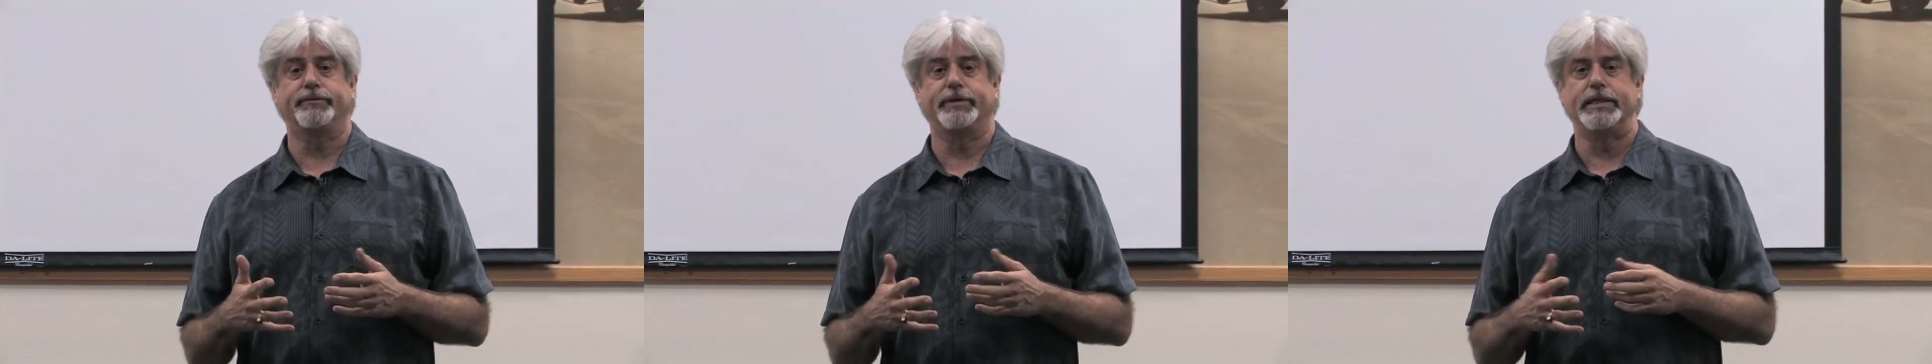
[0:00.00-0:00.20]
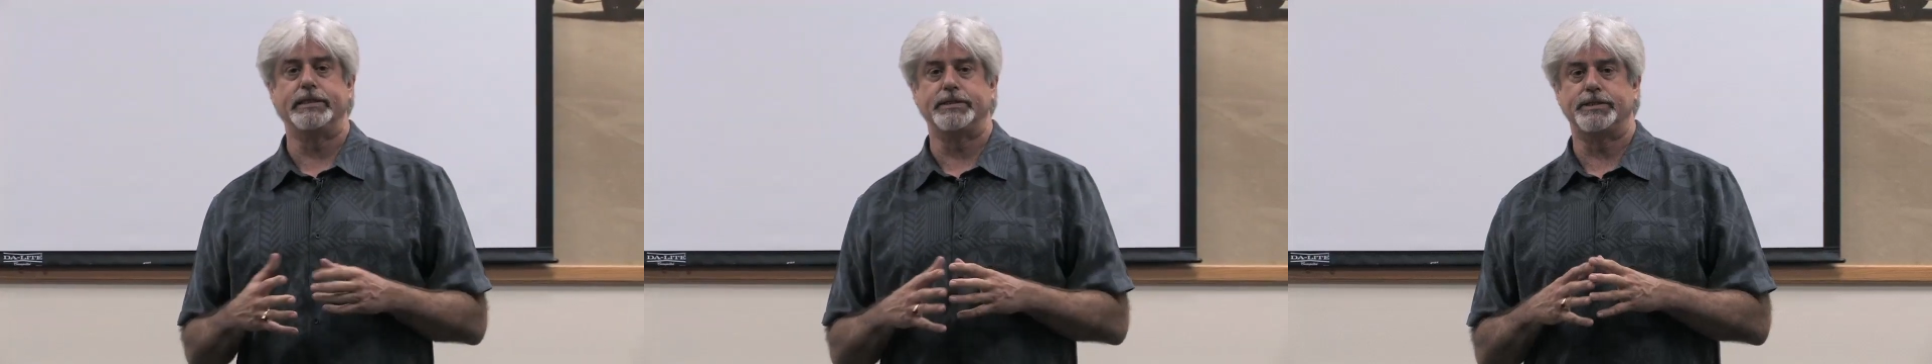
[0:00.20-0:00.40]

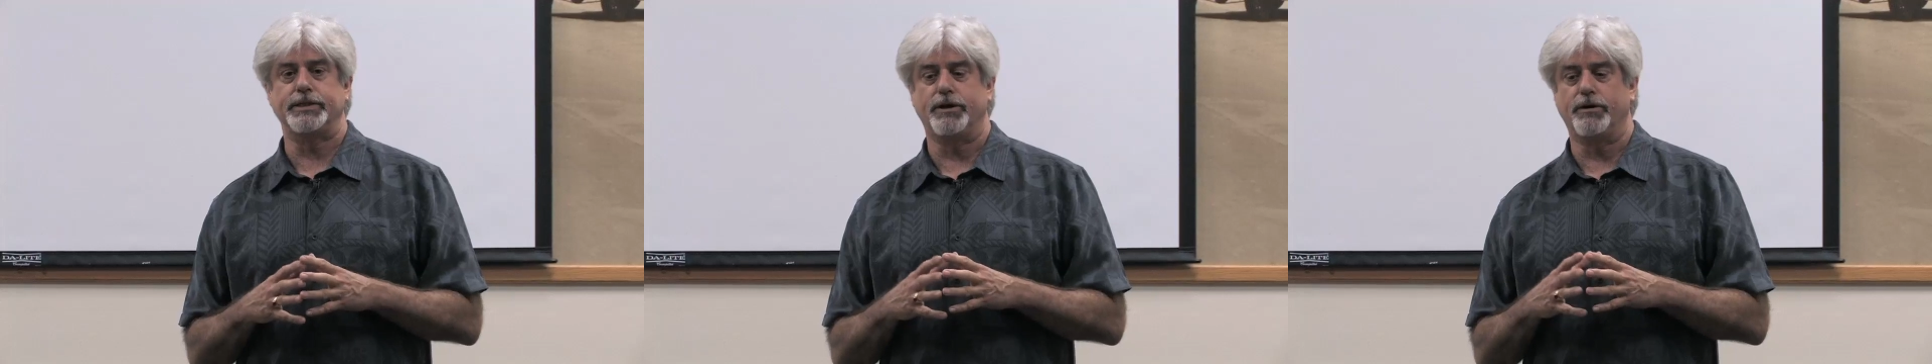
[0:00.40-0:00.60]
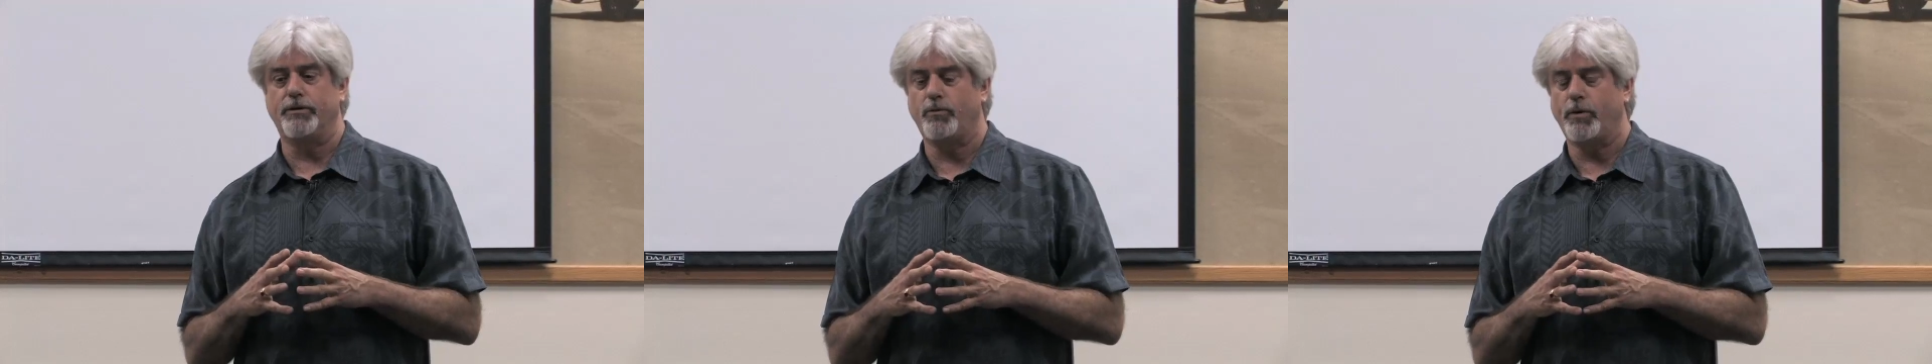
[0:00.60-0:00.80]
And
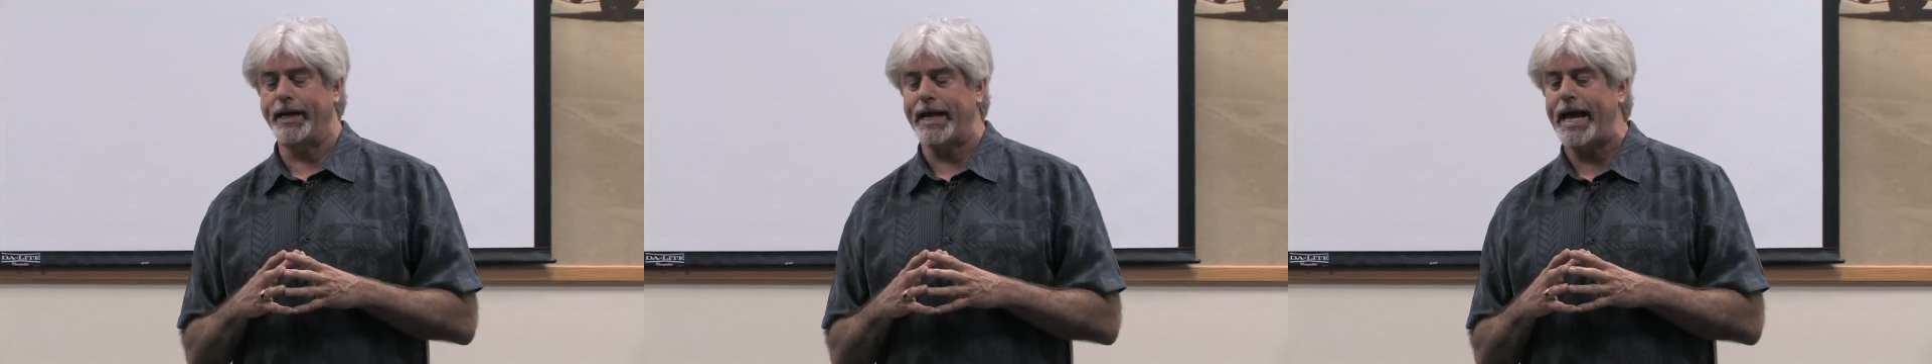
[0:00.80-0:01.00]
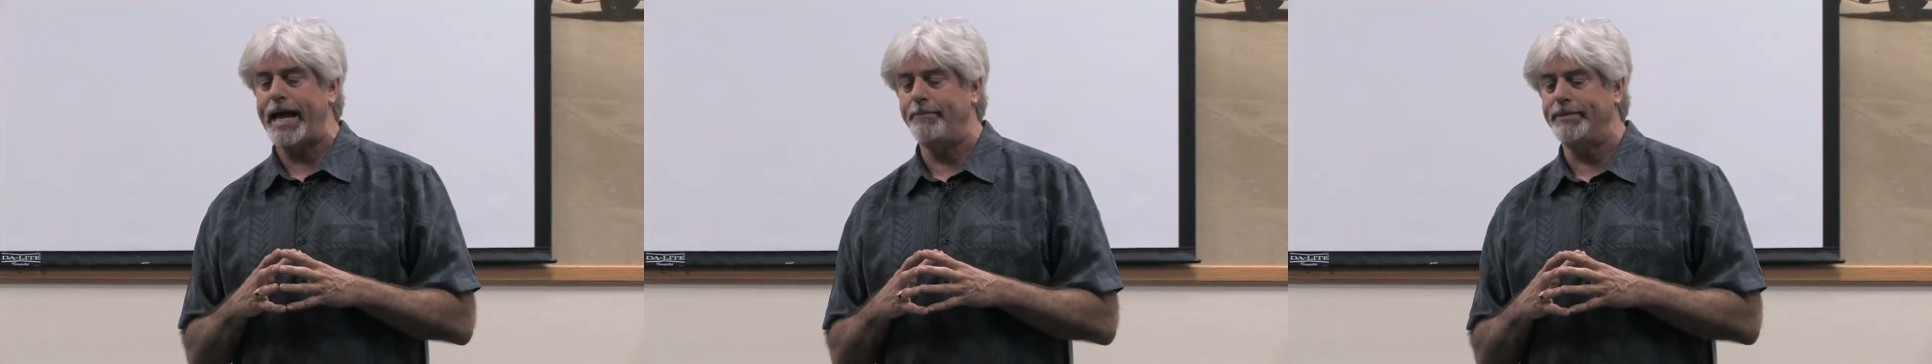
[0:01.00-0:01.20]
so what
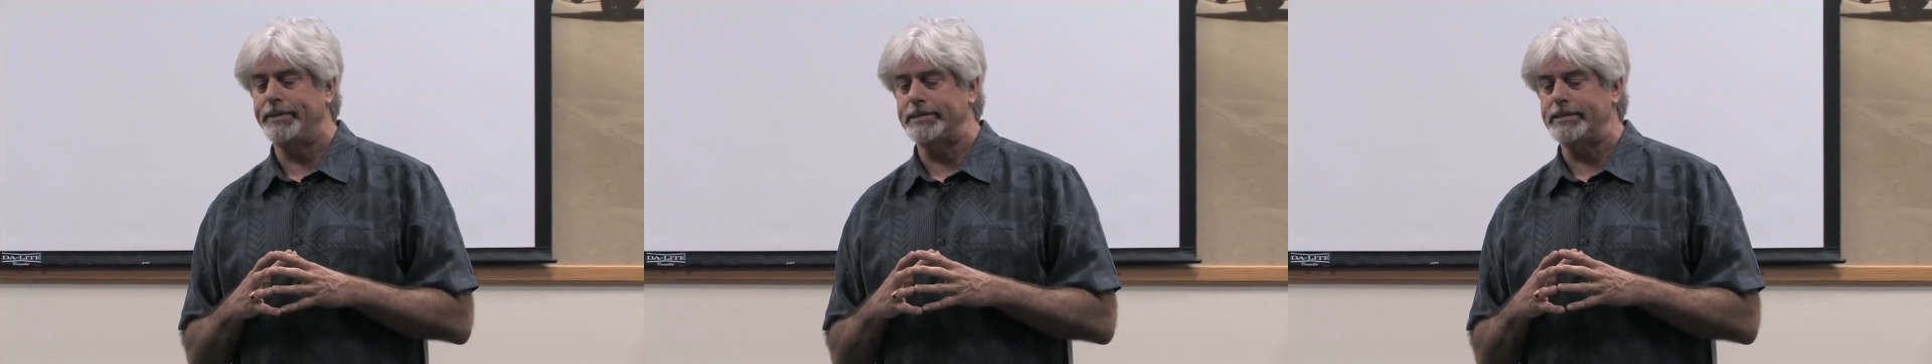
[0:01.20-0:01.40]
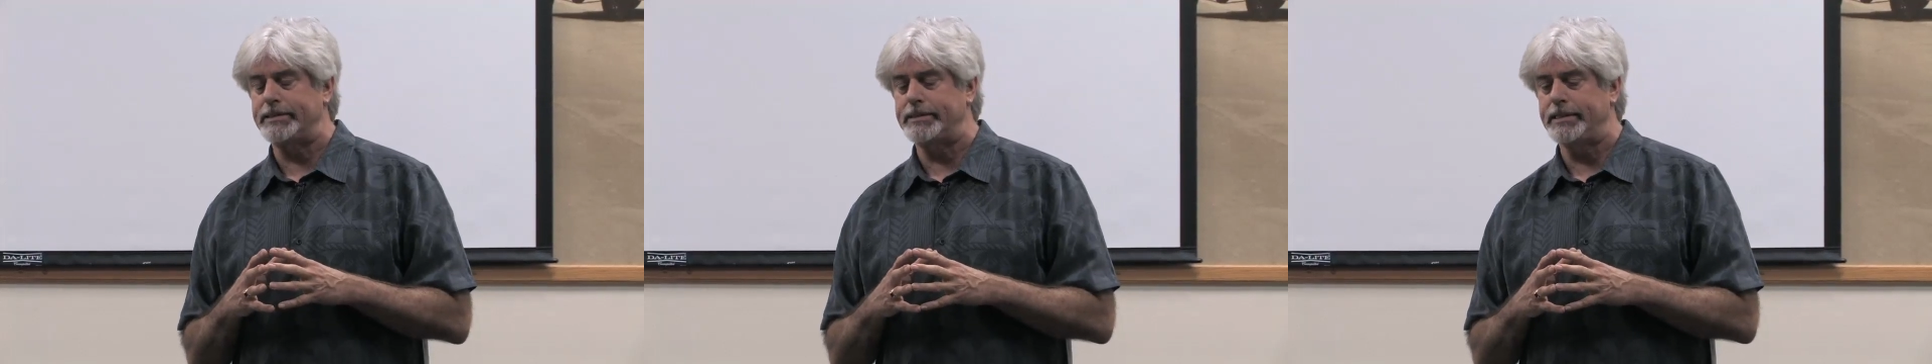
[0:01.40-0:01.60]

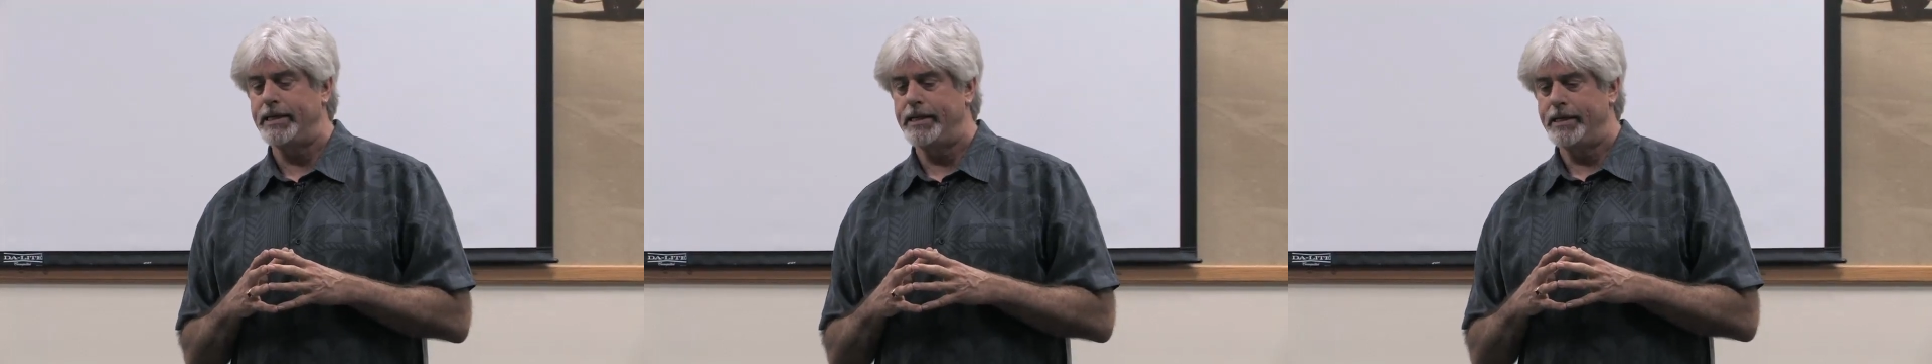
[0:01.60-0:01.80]
happens